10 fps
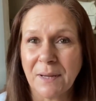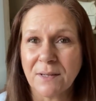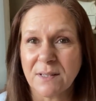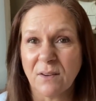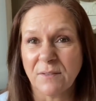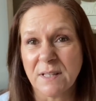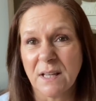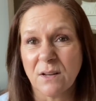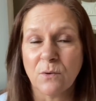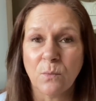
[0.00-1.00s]
because obviously
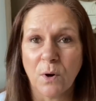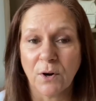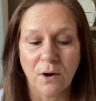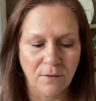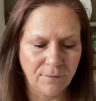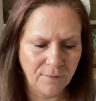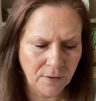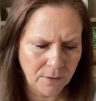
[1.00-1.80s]
they're a one-off.